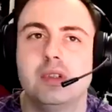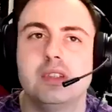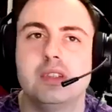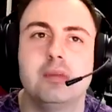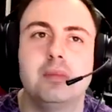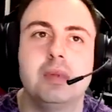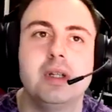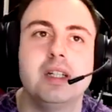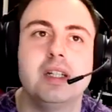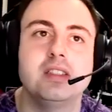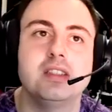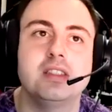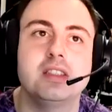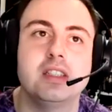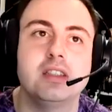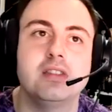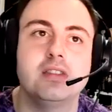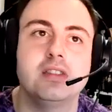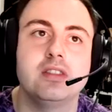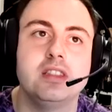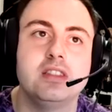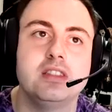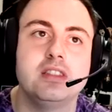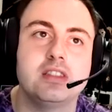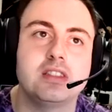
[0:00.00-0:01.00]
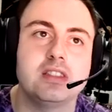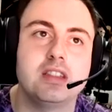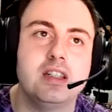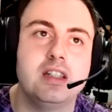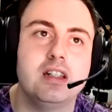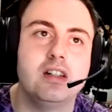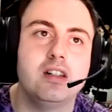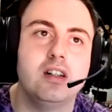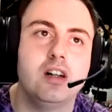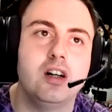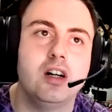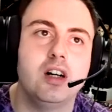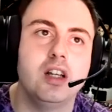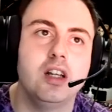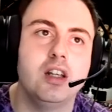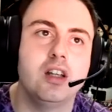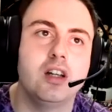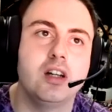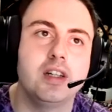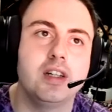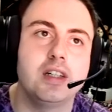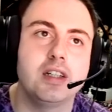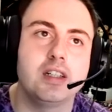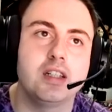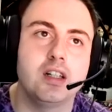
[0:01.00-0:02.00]
the best series I
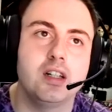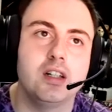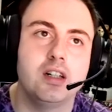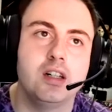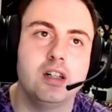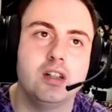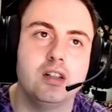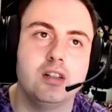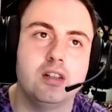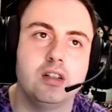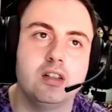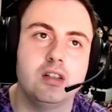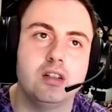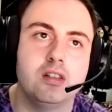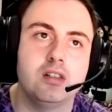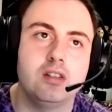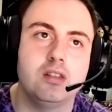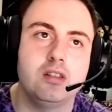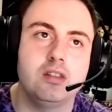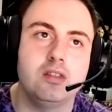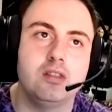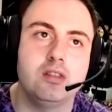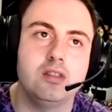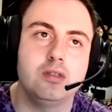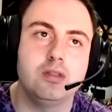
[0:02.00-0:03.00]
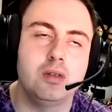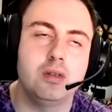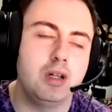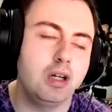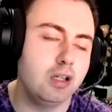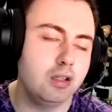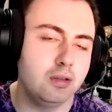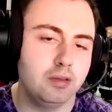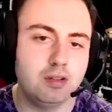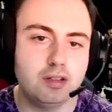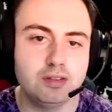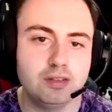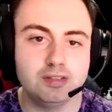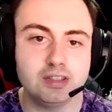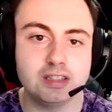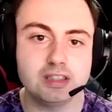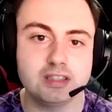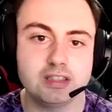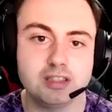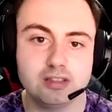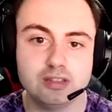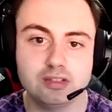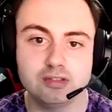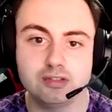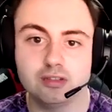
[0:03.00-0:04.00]
like are I think
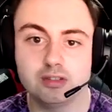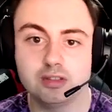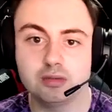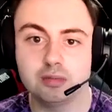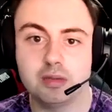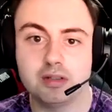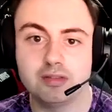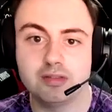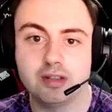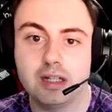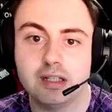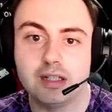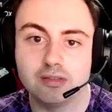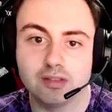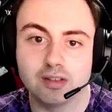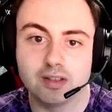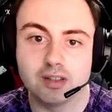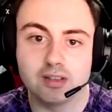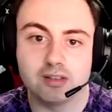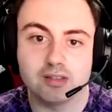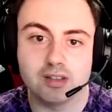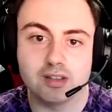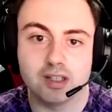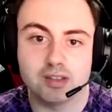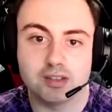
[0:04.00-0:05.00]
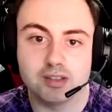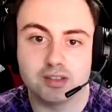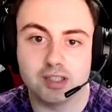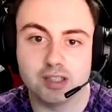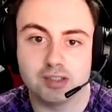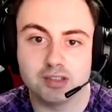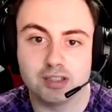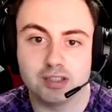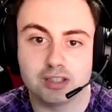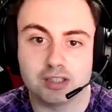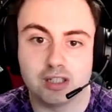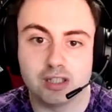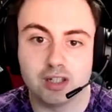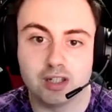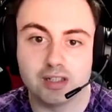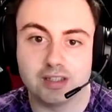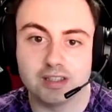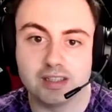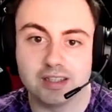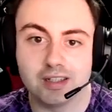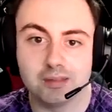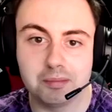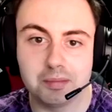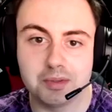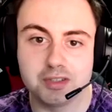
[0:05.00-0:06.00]
series 4 is my favorite. I just like
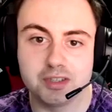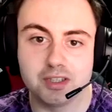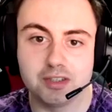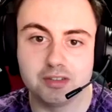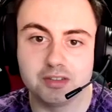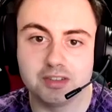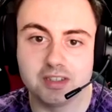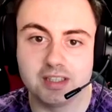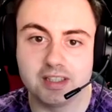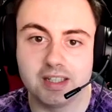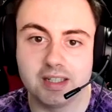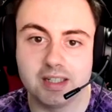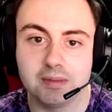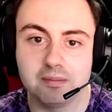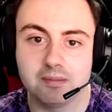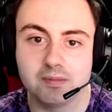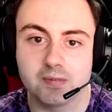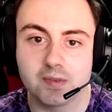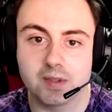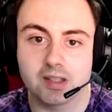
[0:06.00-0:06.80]
the episodes in it.